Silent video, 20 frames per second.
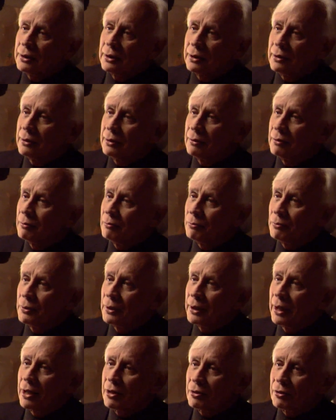
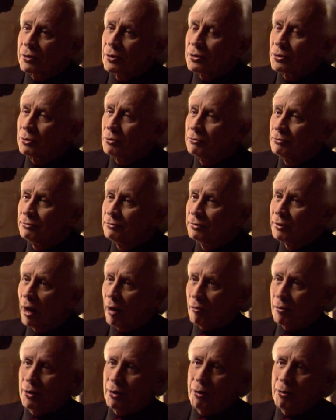we enter into
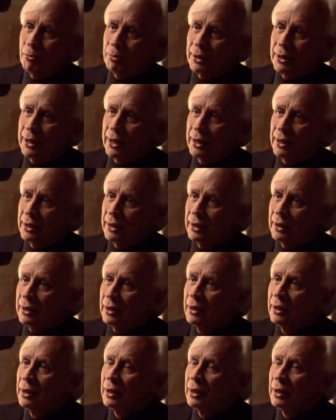very complicated